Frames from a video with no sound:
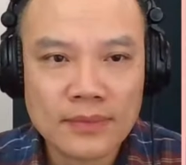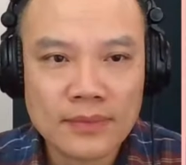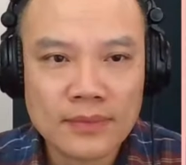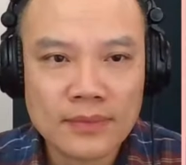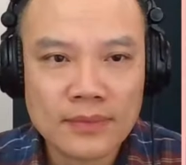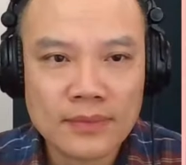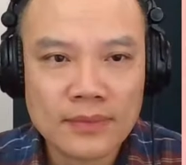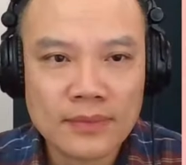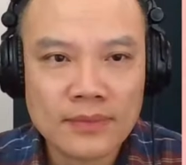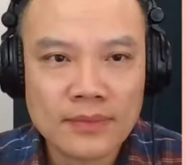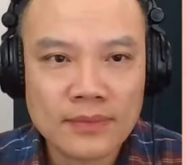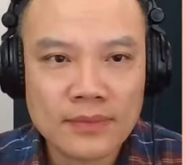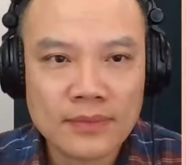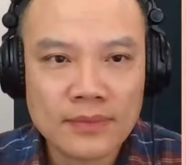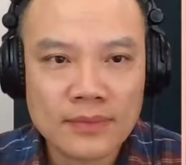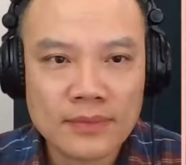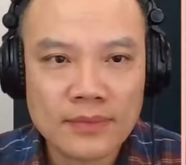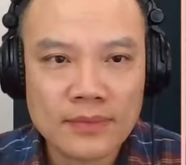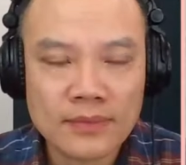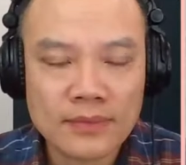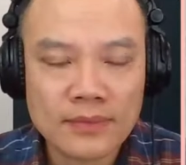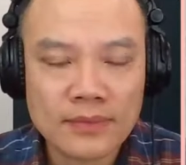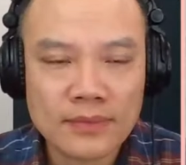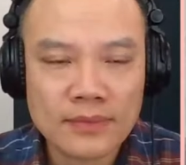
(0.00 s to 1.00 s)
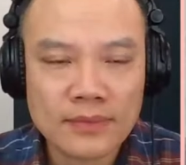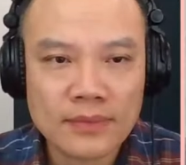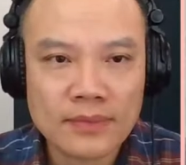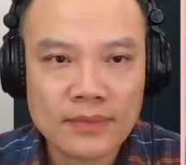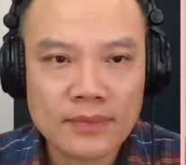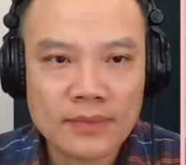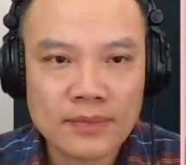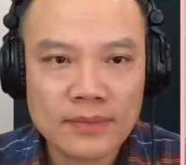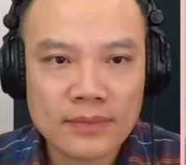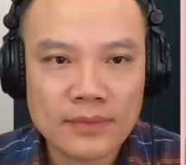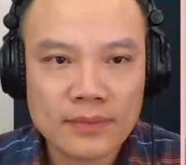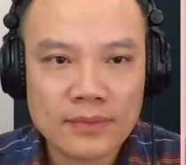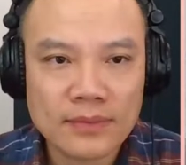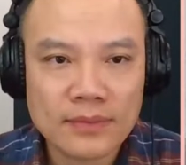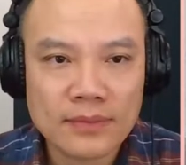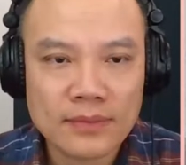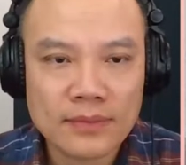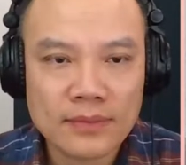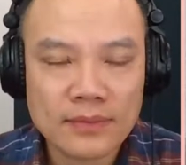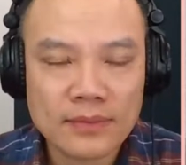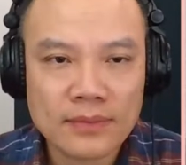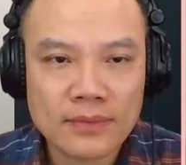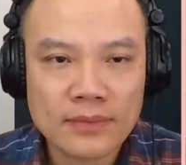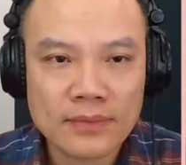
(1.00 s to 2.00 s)

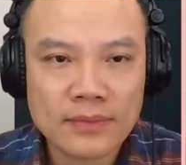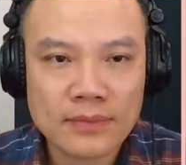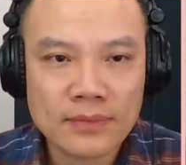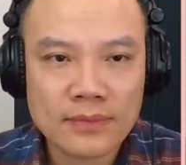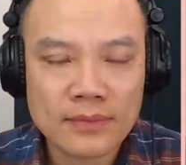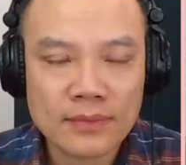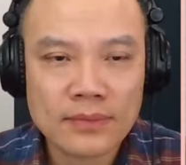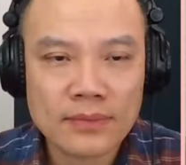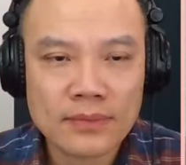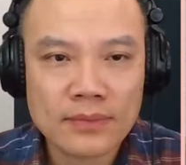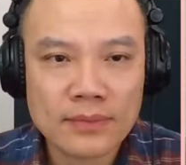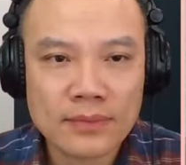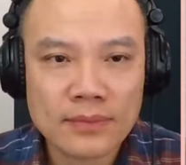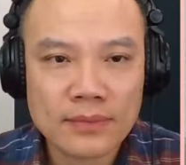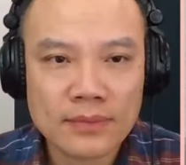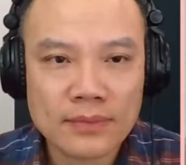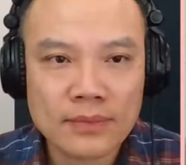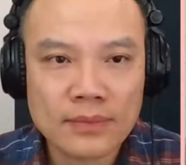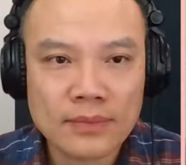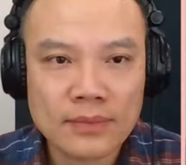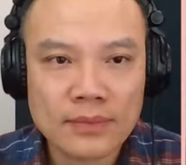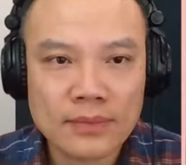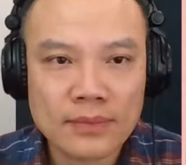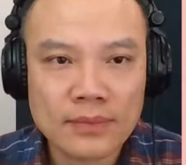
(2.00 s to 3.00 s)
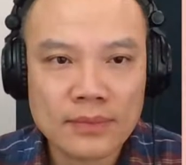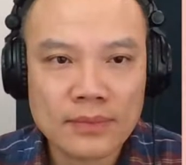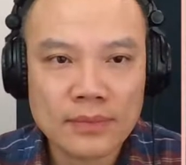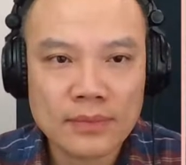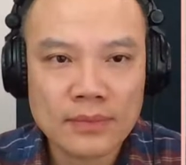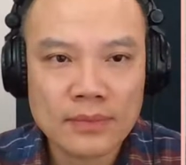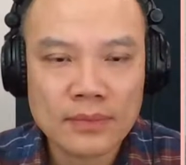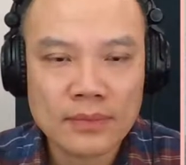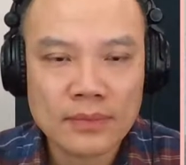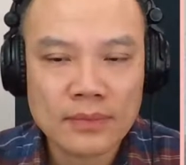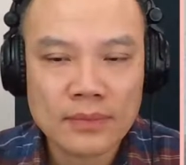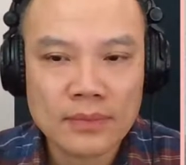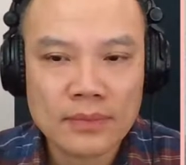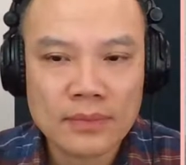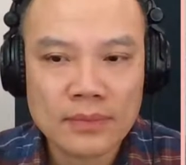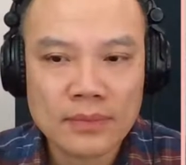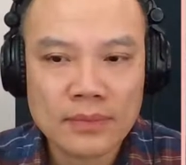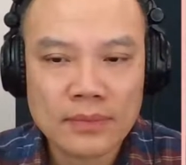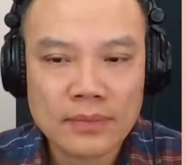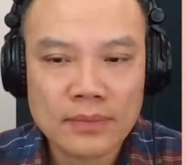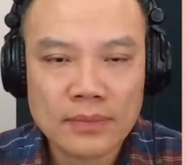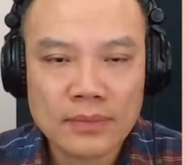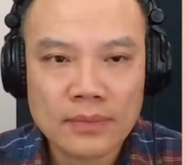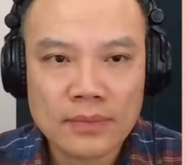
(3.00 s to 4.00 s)

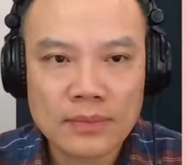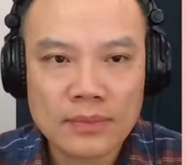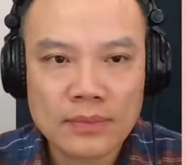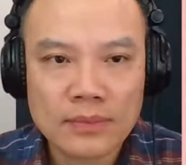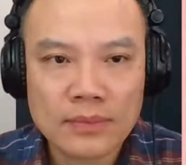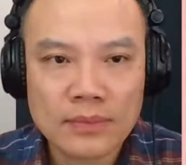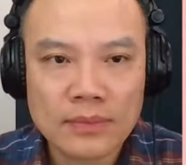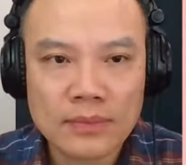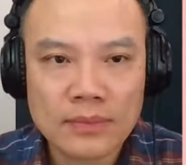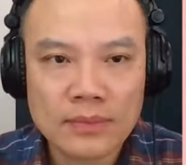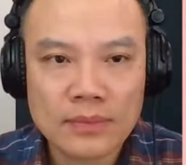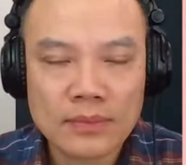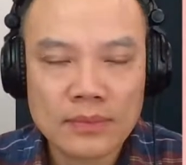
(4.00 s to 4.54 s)
[no speech]